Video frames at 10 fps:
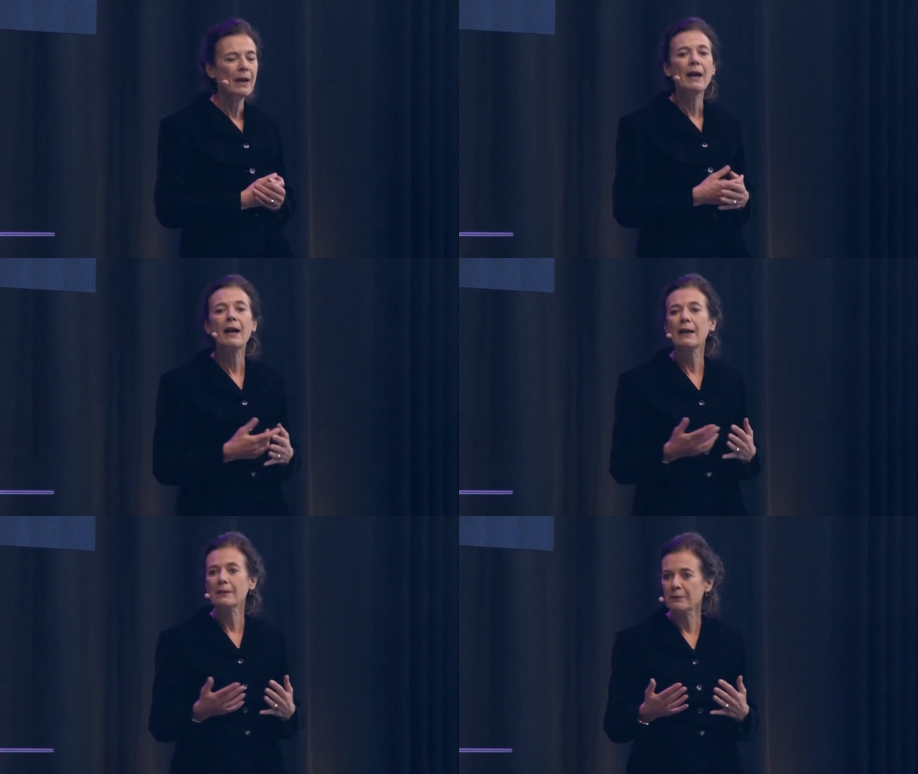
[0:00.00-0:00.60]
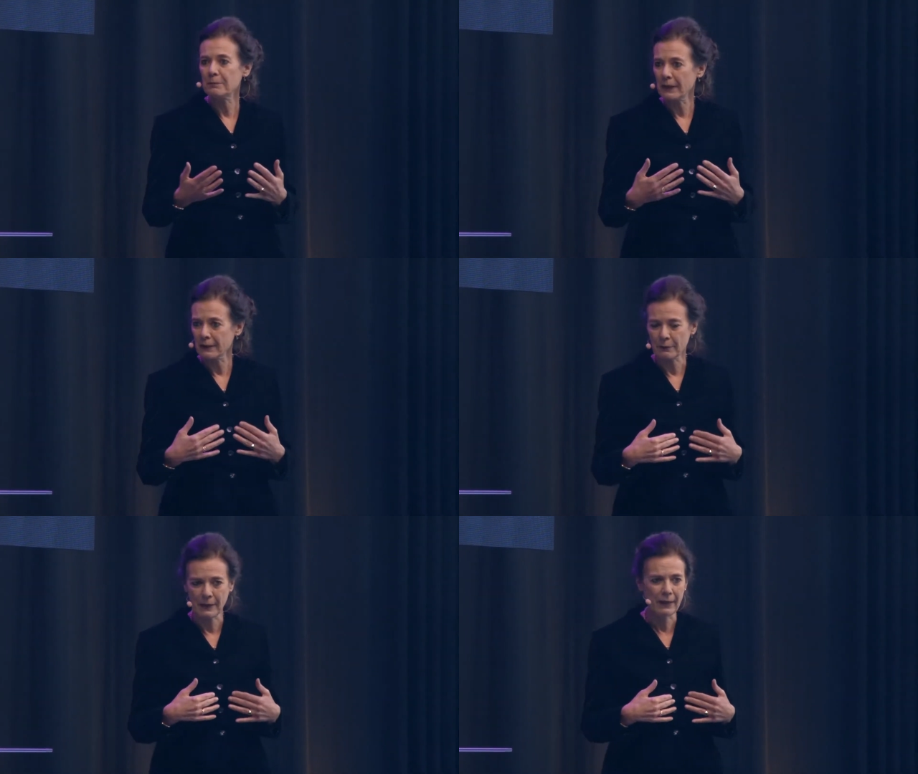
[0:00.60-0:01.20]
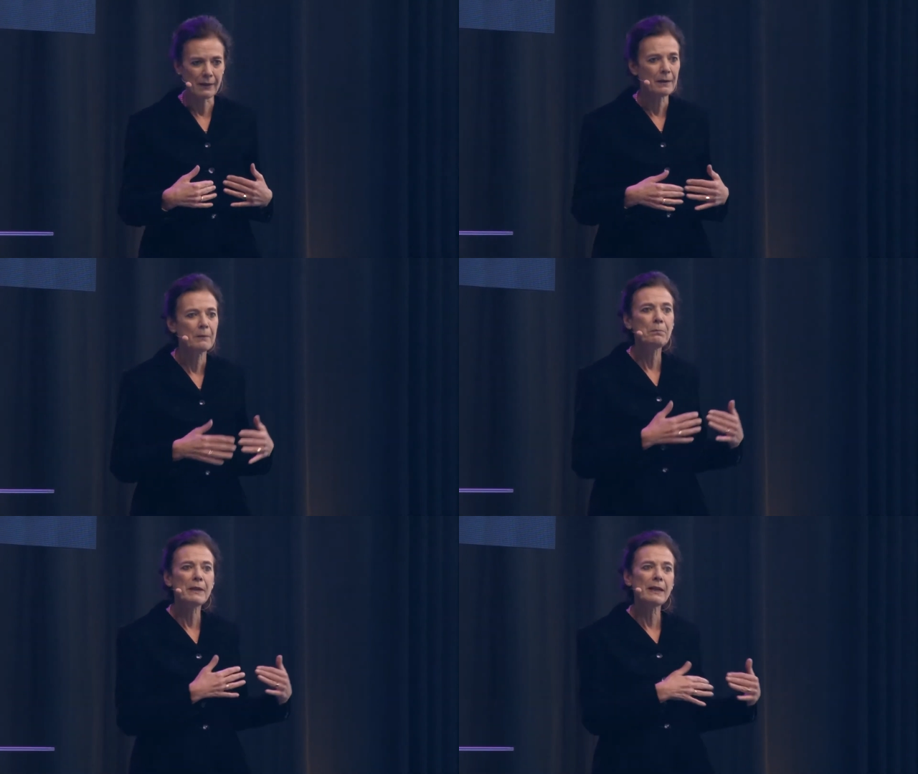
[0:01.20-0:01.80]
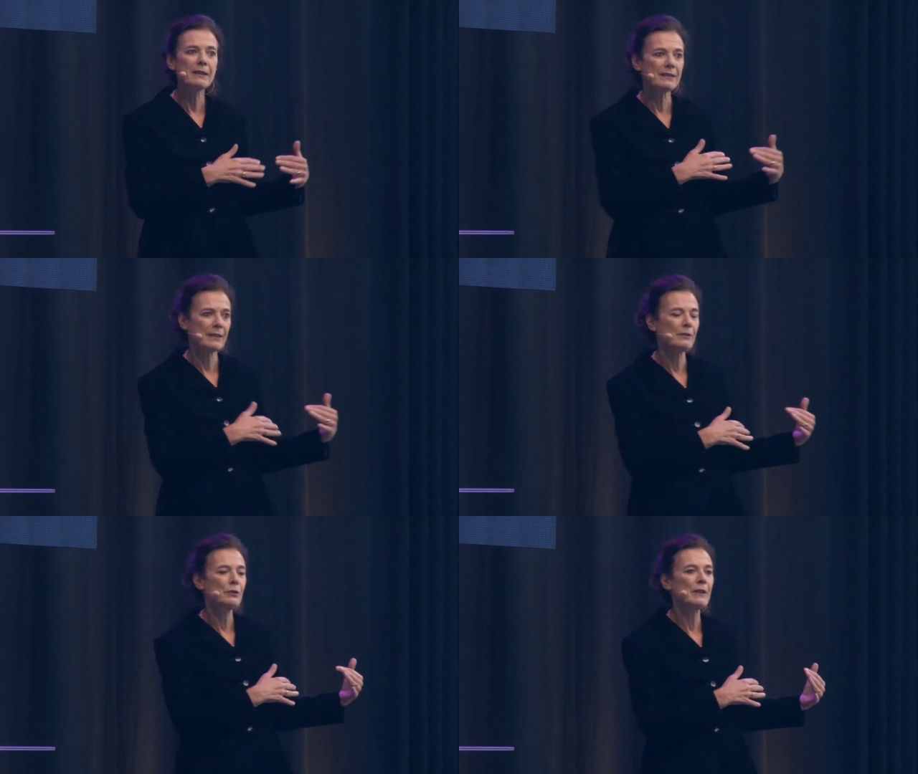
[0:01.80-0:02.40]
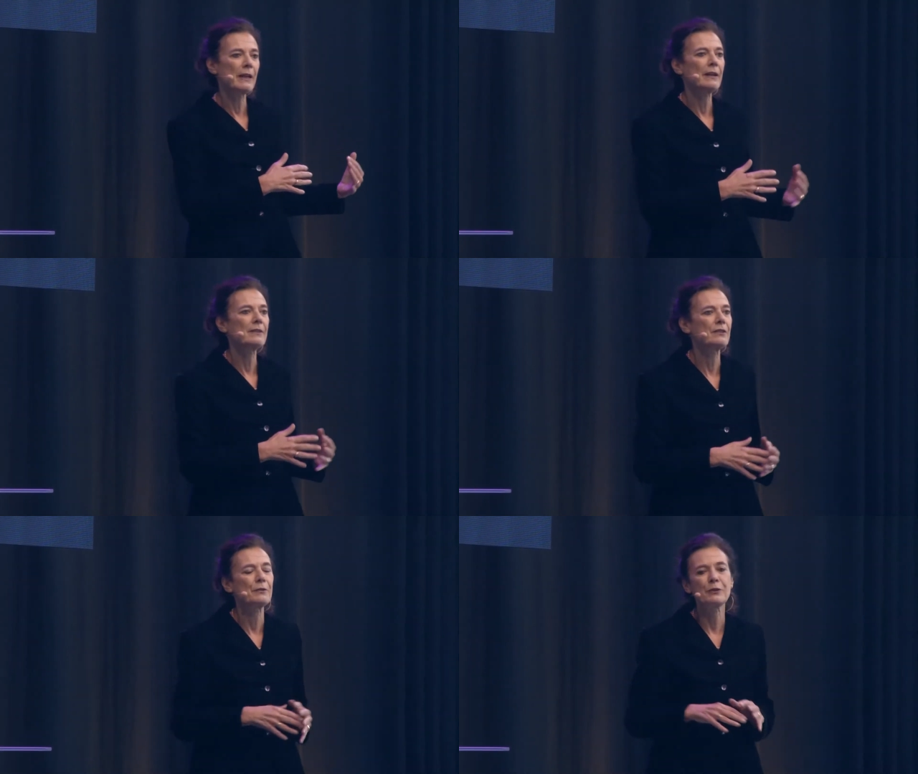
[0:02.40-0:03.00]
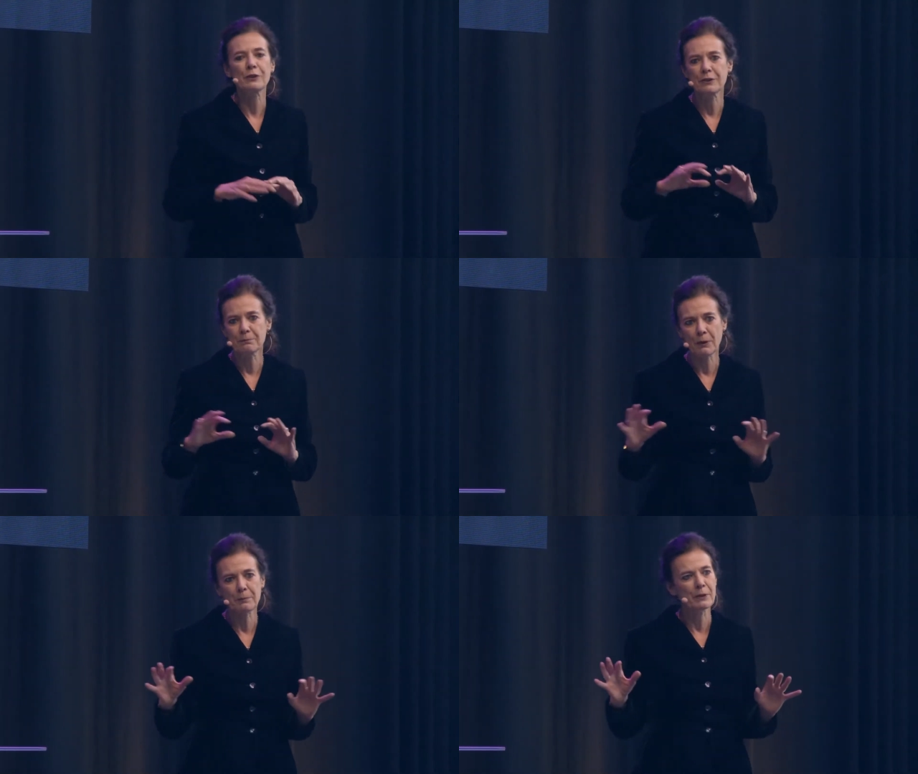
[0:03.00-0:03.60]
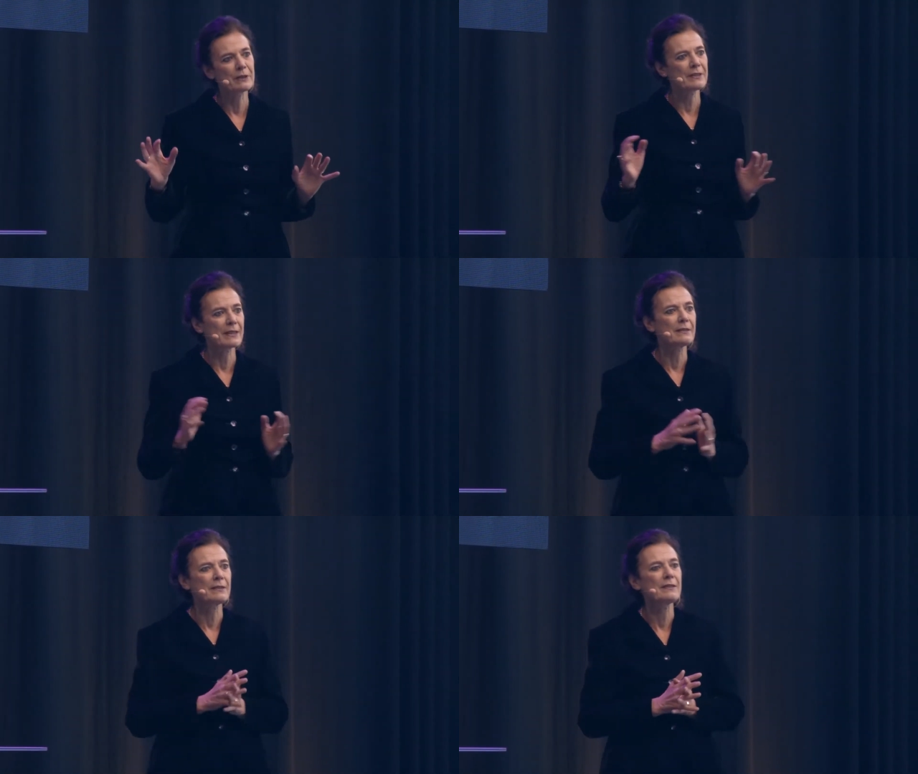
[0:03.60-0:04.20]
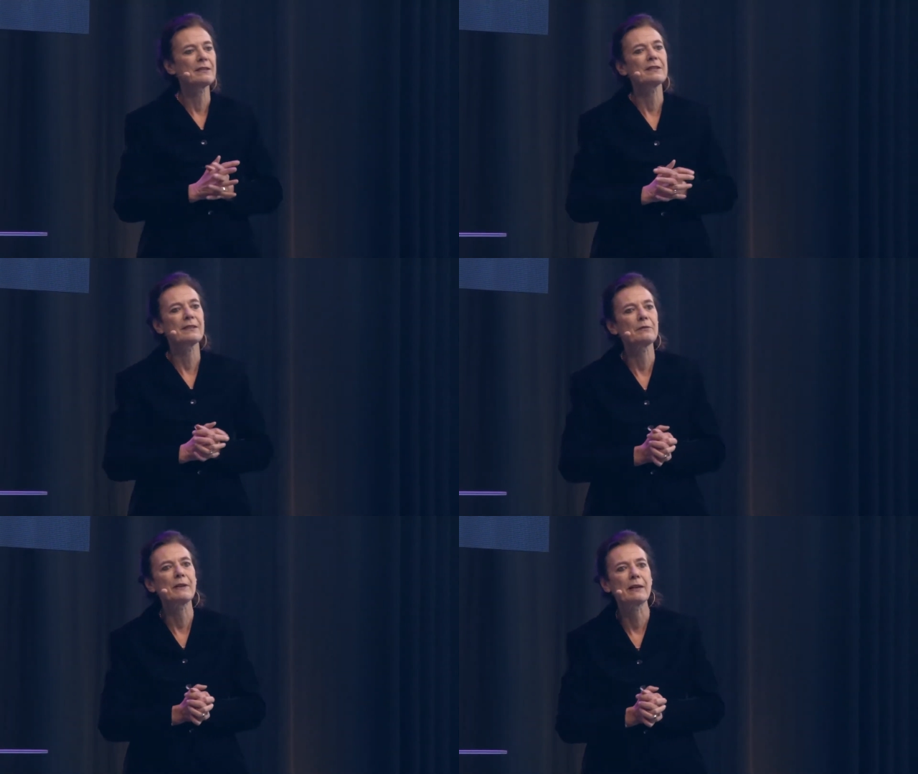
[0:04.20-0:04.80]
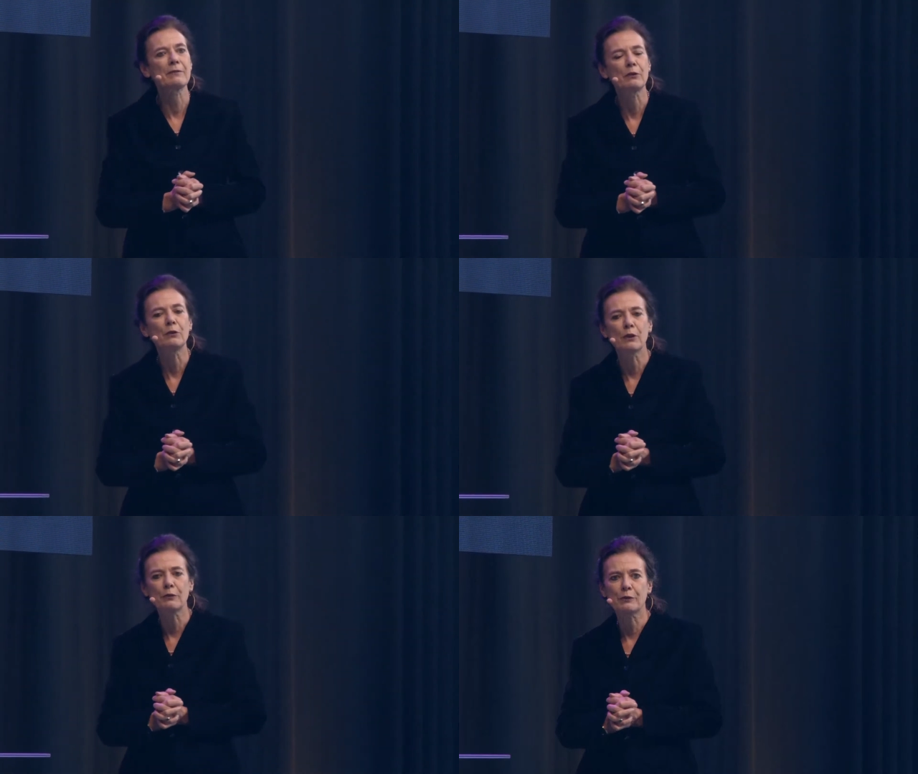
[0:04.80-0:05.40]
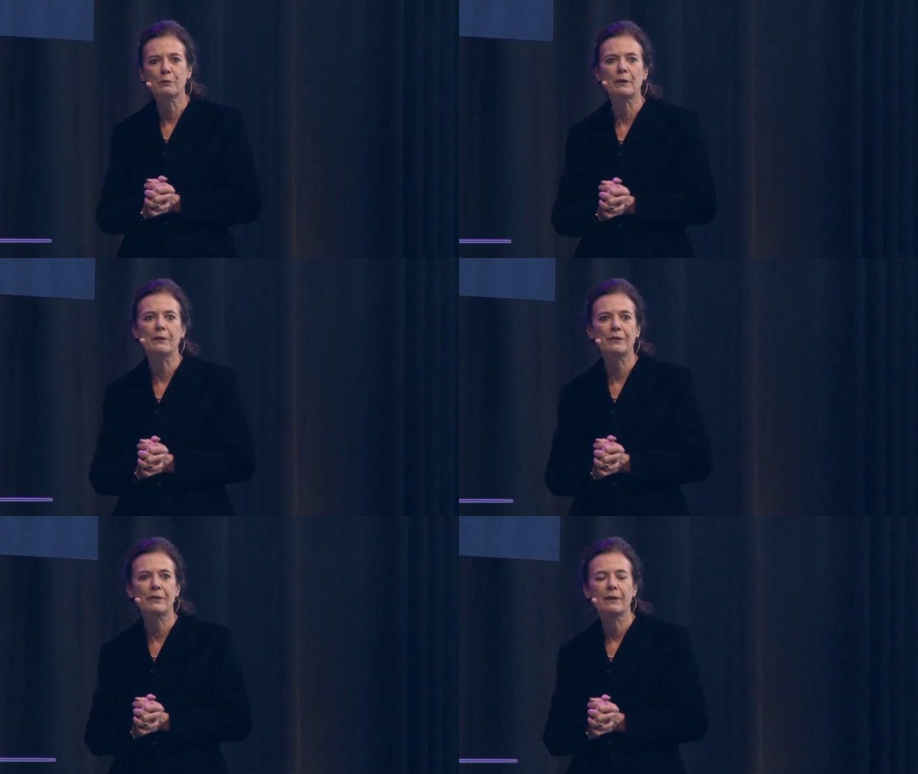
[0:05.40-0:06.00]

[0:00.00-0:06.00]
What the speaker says: And, by the way, plays into the hands of certain populist tendencies that we have all over the world.